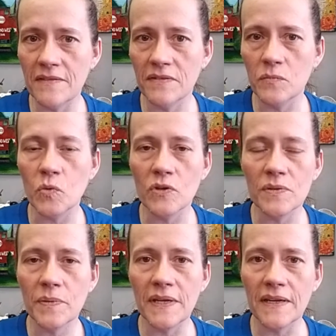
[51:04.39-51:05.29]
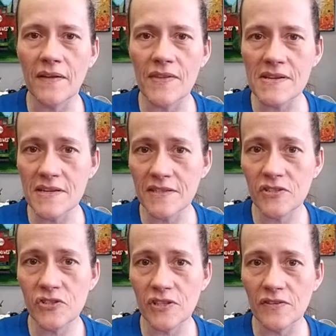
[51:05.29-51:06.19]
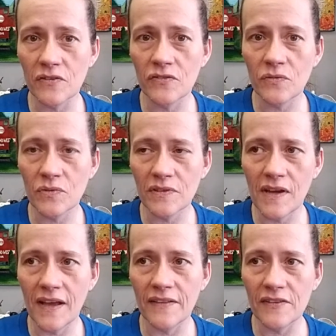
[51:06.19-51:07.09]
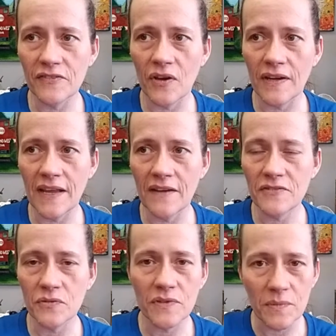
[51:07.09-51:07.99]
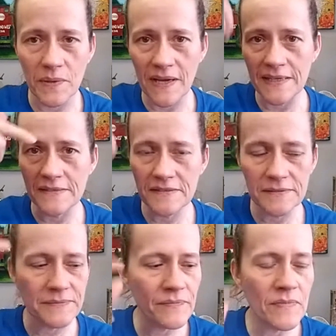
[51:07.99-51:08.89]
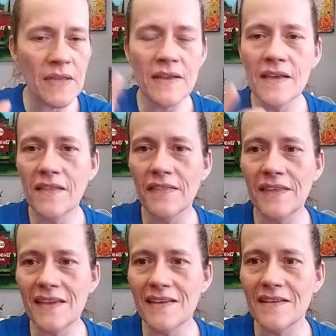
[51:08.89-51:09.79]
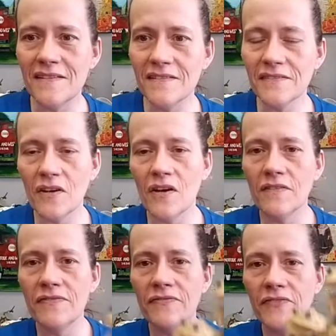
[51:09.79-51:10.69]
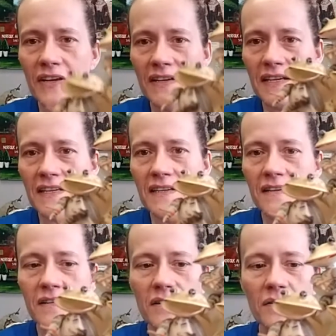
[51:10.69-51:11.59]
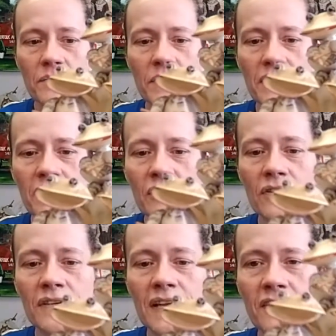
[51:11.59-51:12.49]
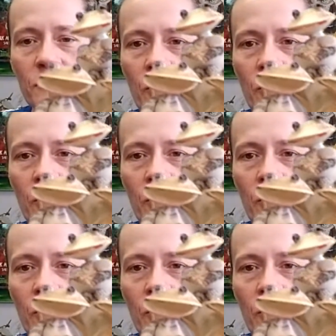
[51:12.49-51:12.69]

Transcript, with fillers: even more depending on the condition those are really highly sought after with the bonnets these are fun but they're a nice